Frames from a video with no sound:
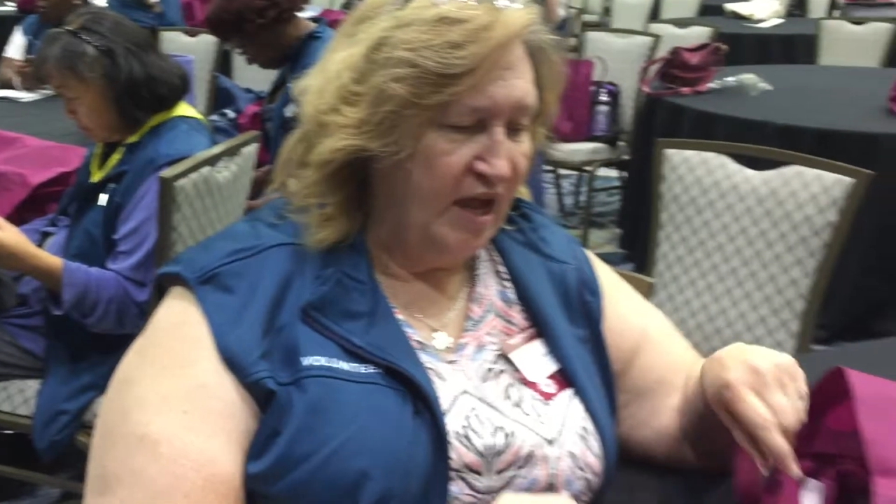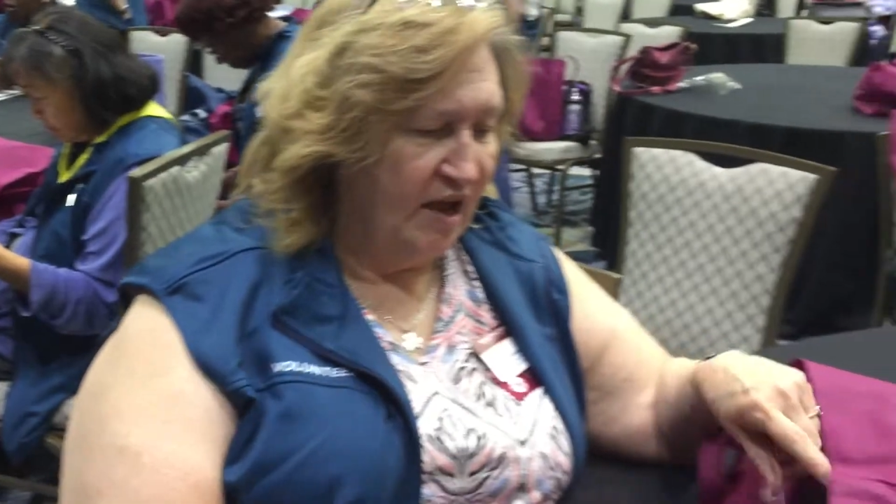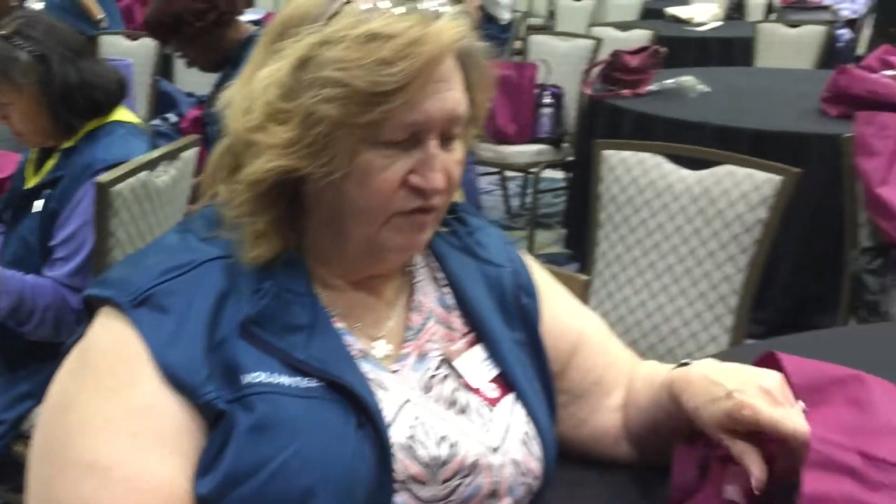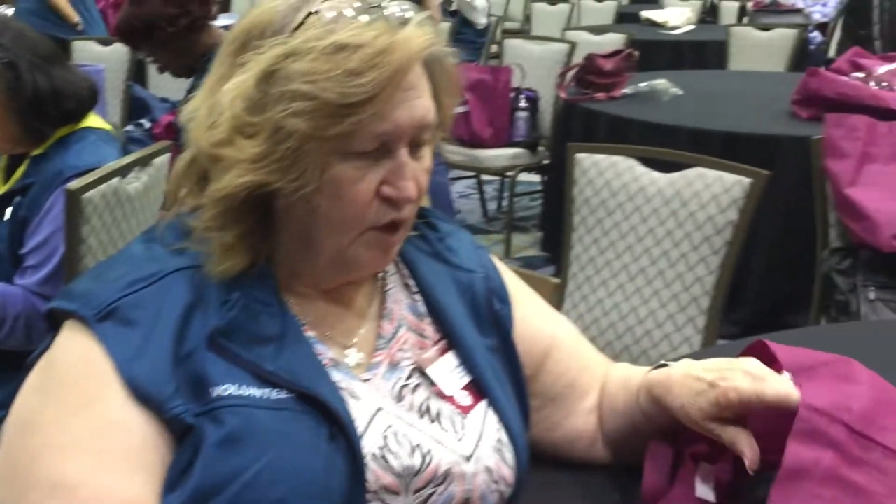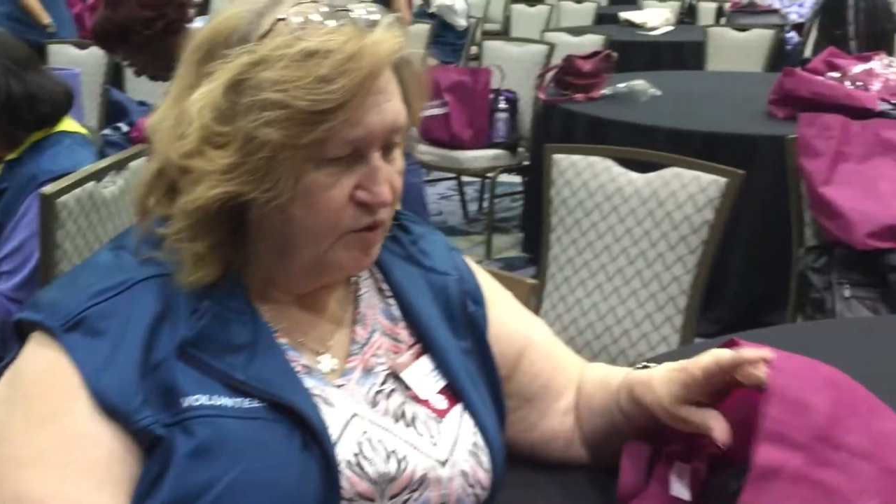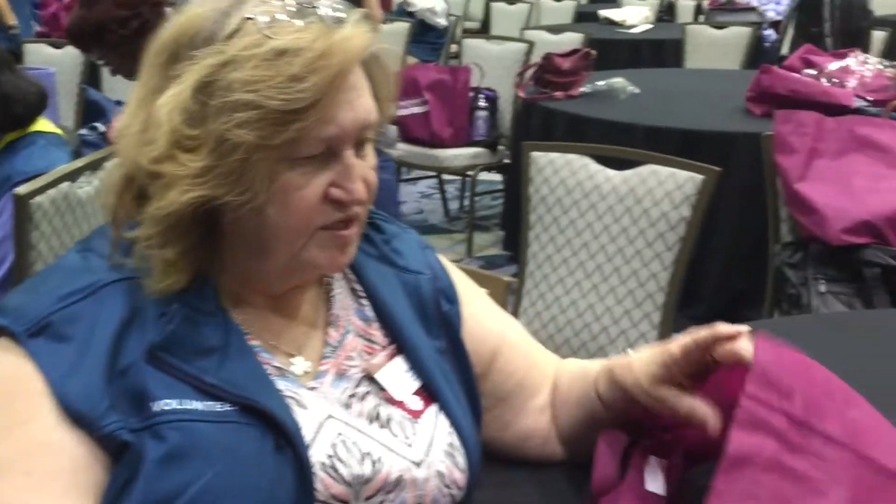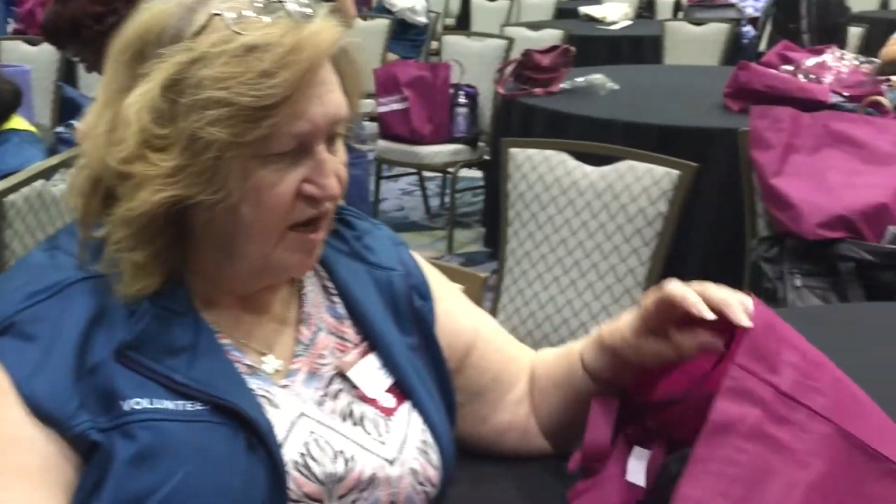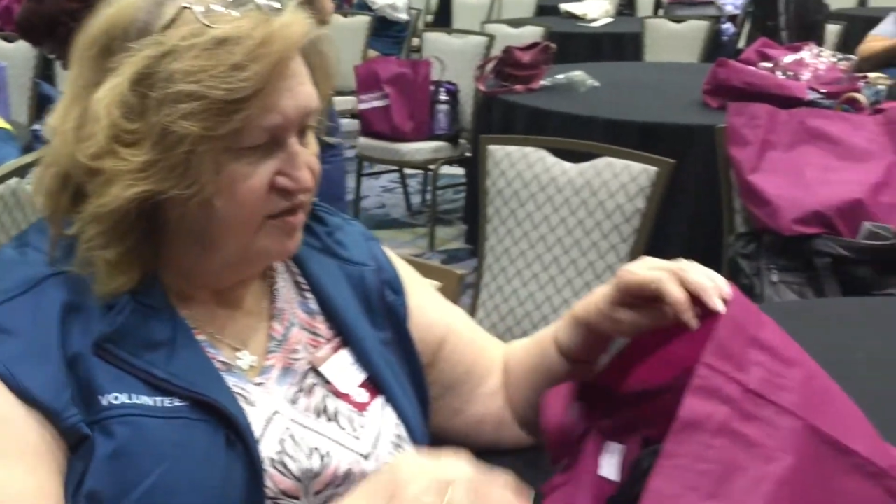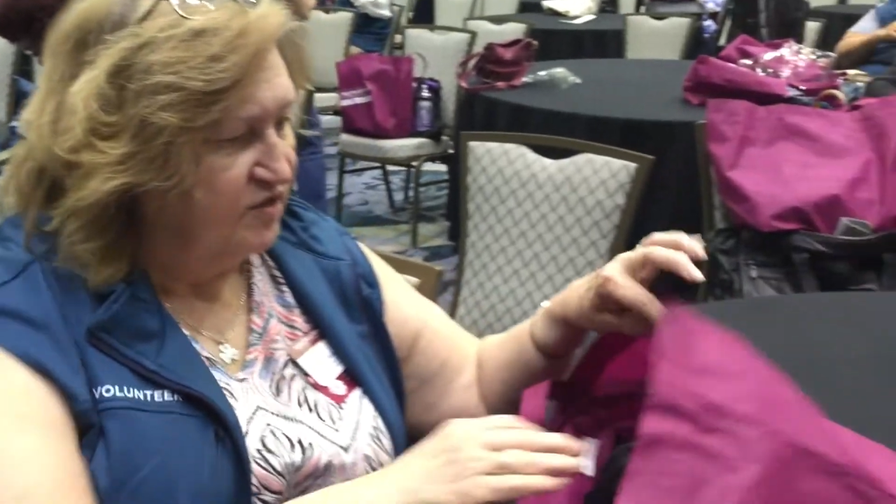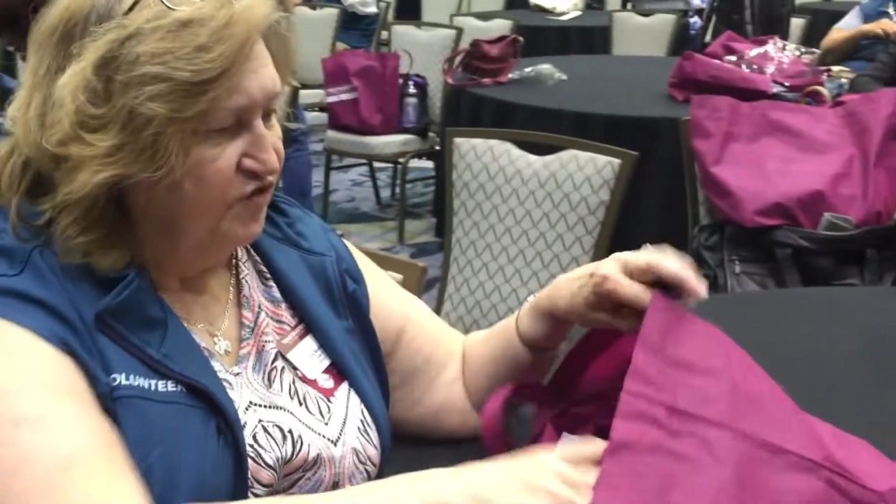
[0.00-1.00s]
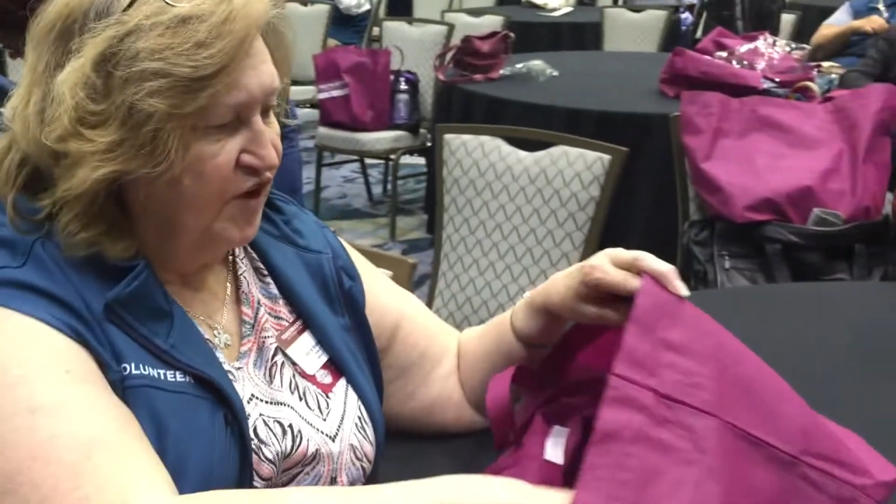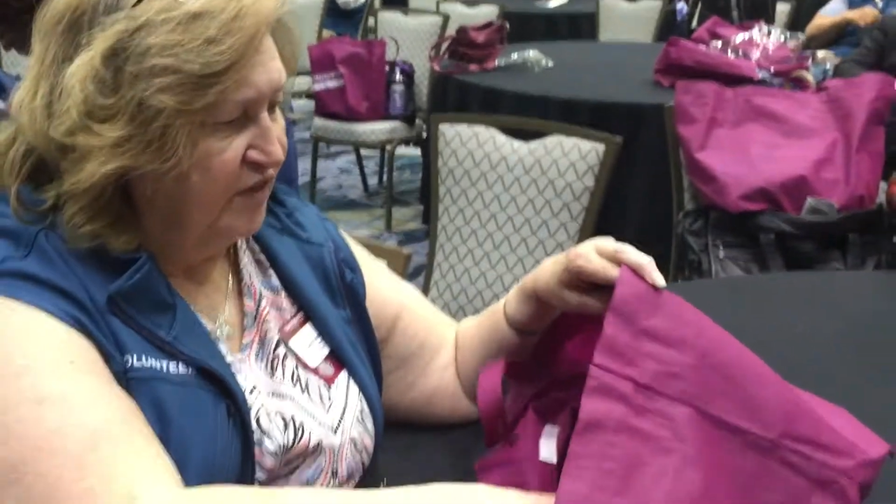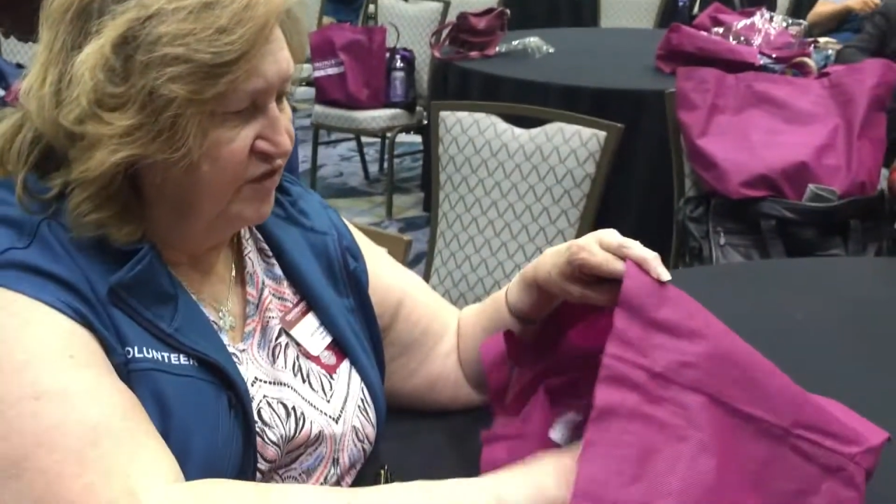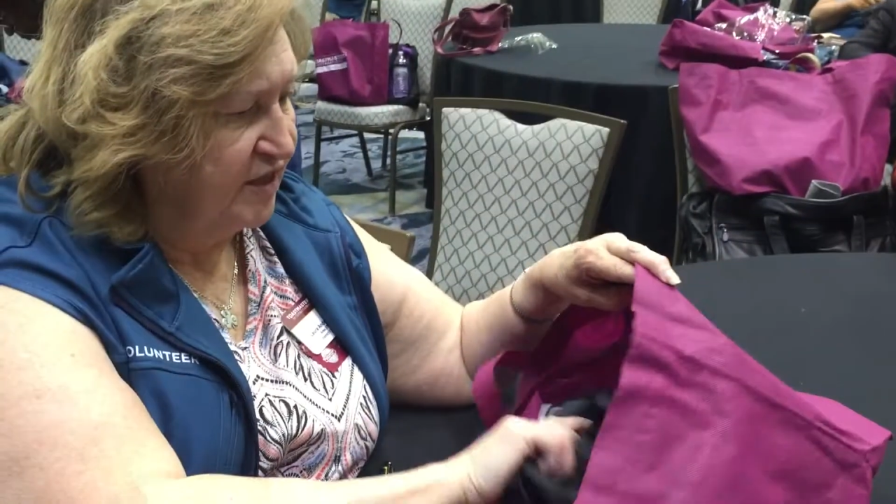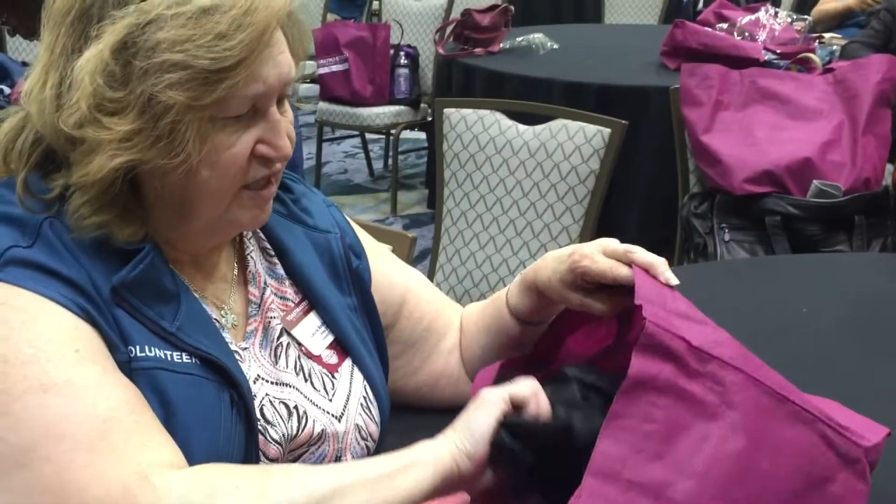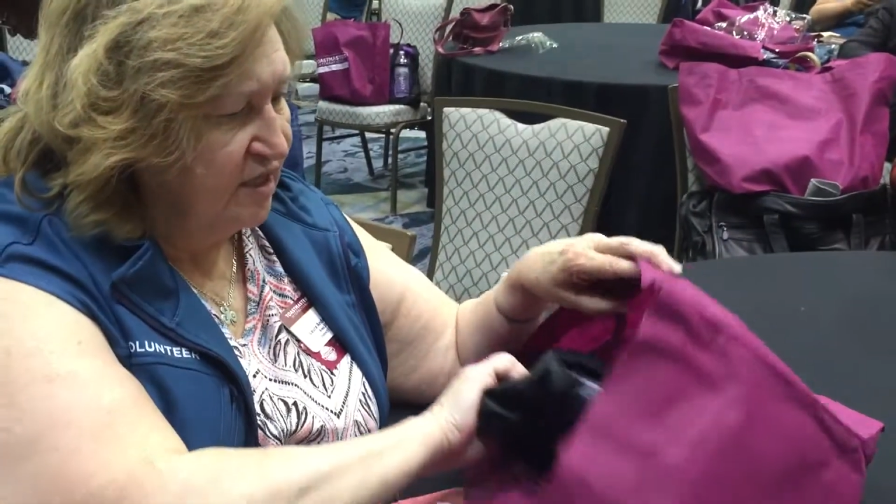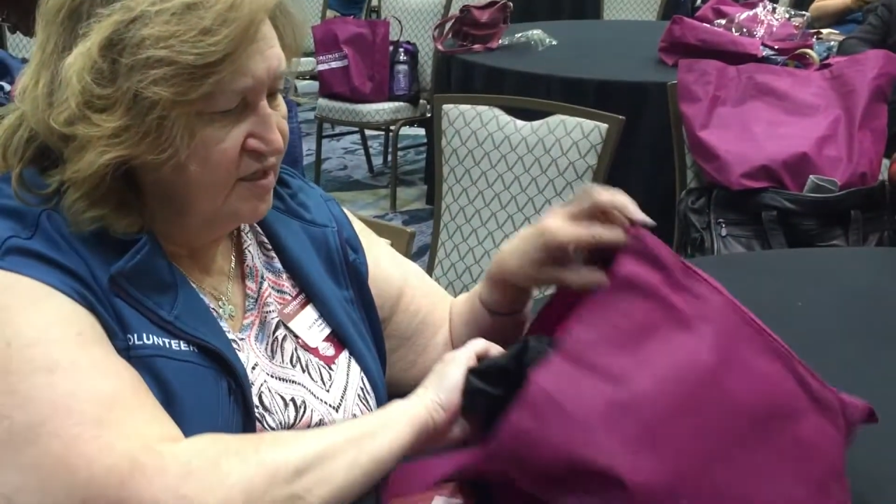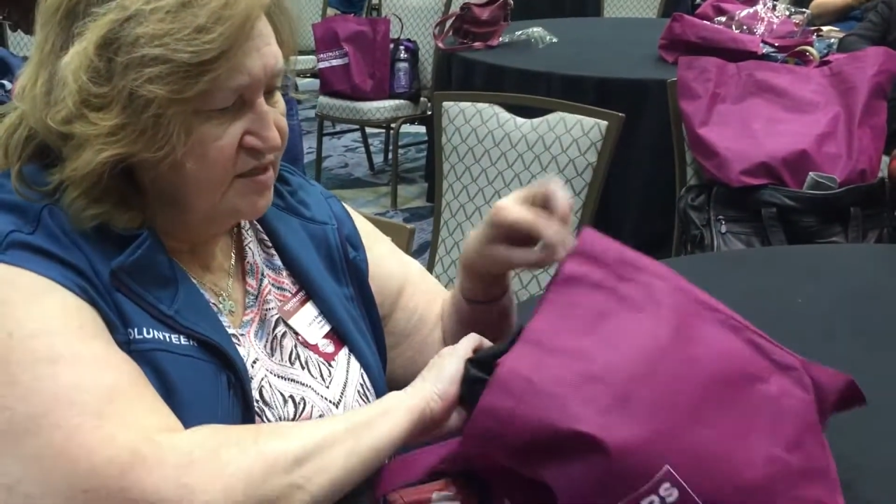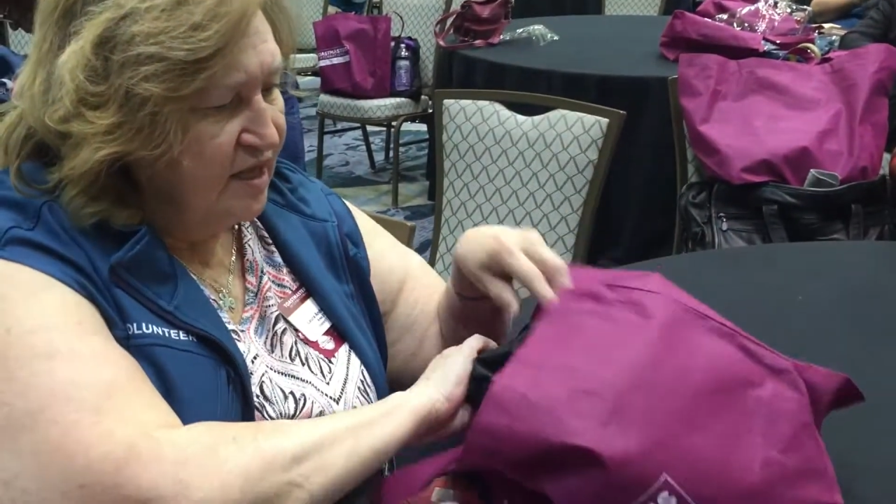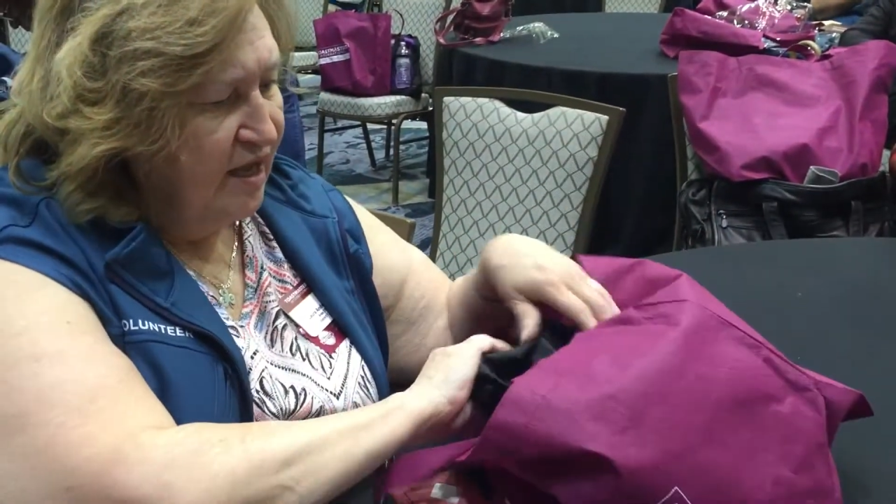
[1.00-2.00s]
have those kinds of fun
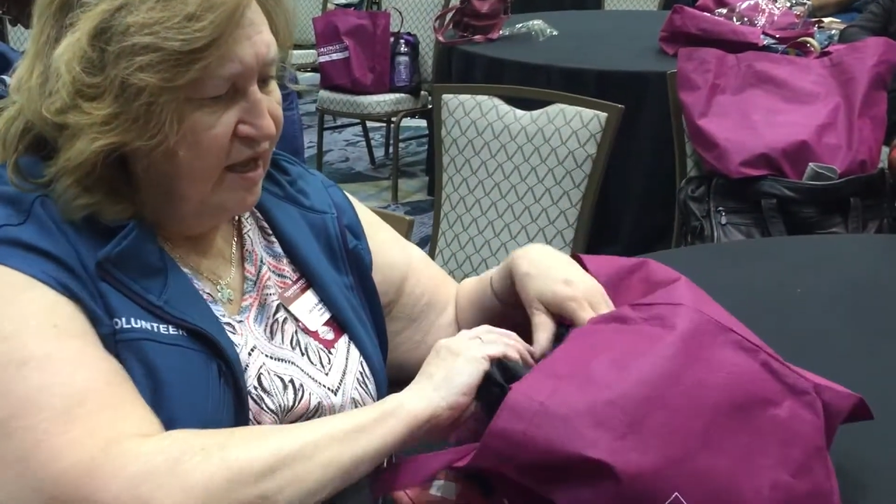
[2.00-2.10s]
things.